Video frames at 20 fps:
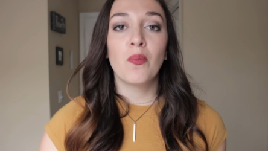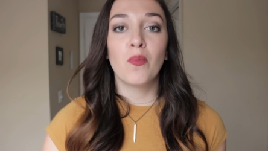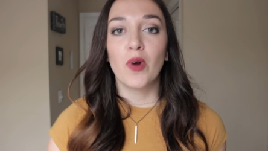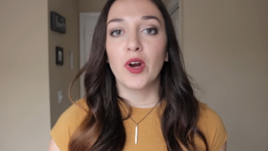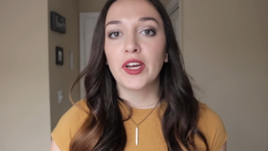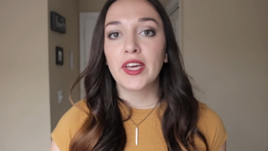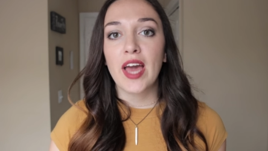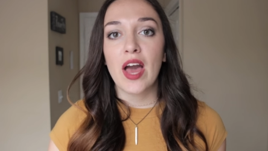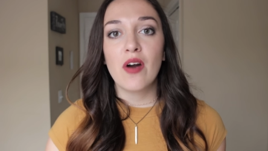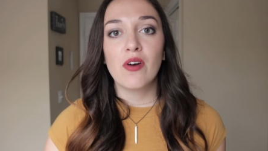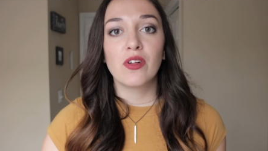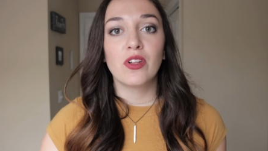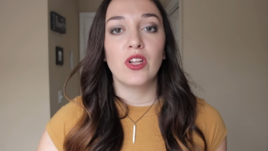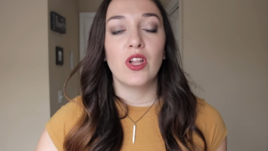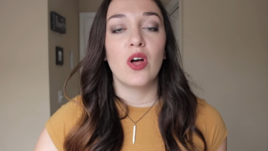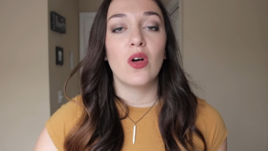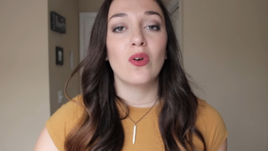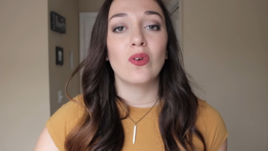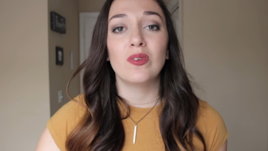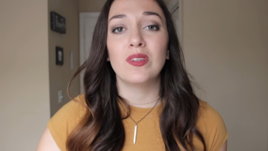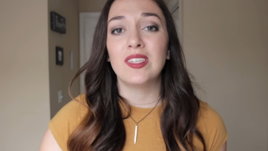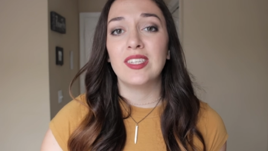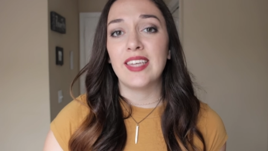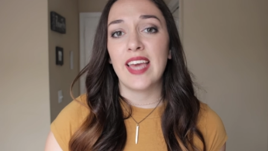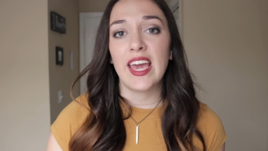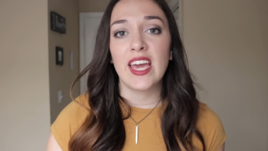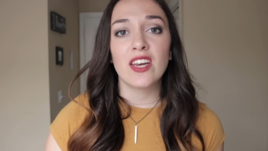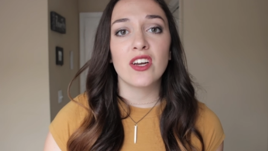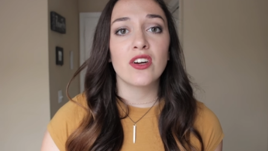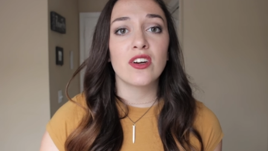workout clothes,
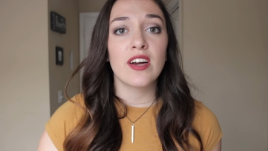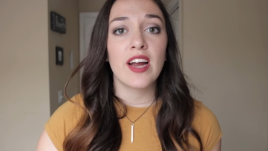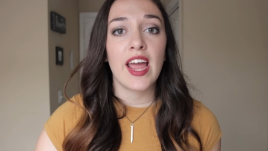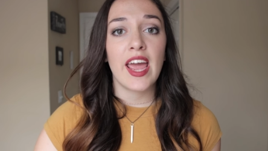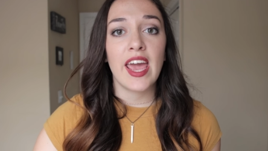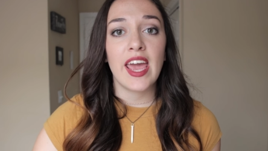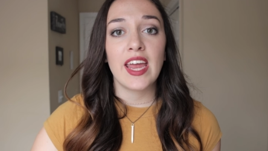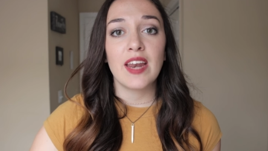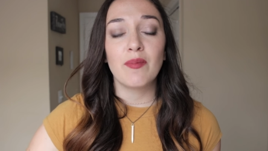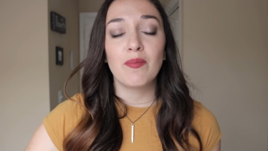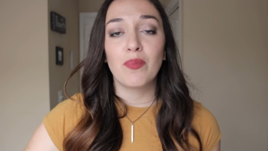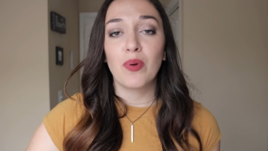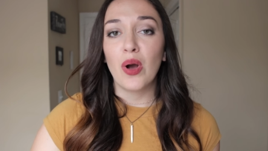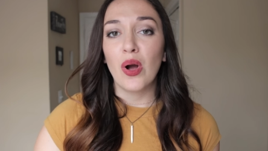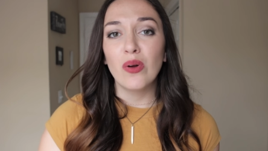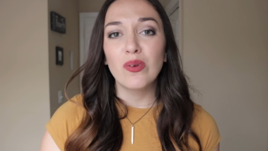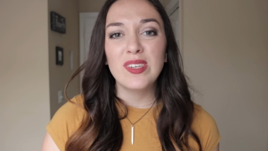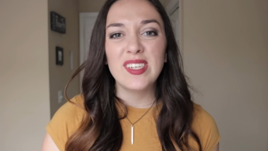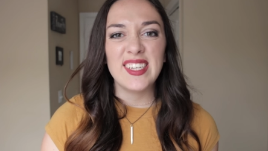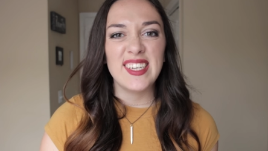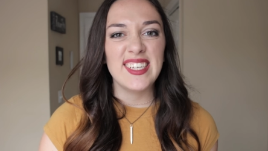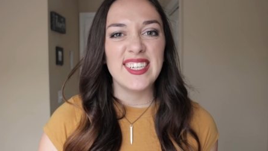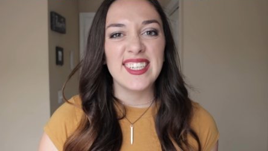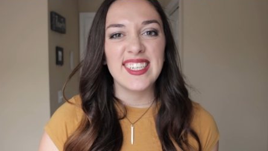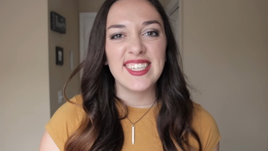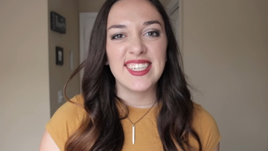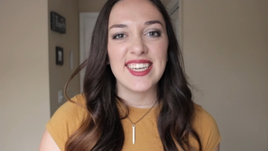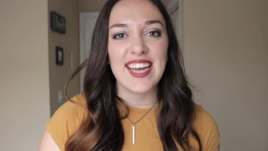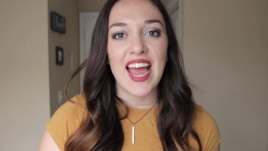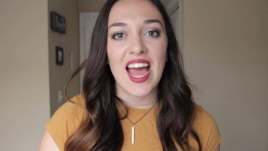Gatorade, protein
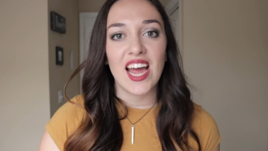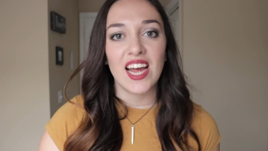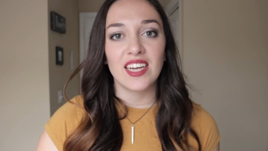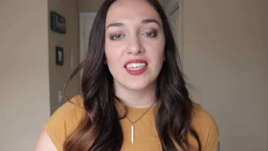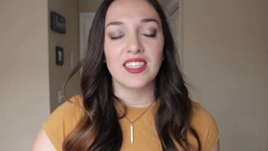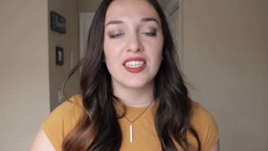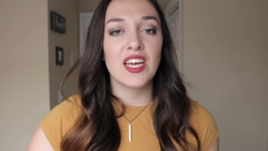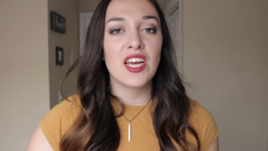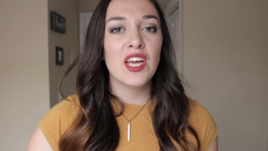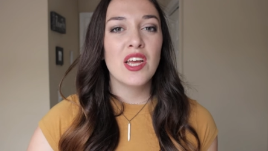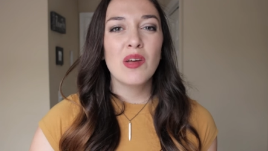snacks,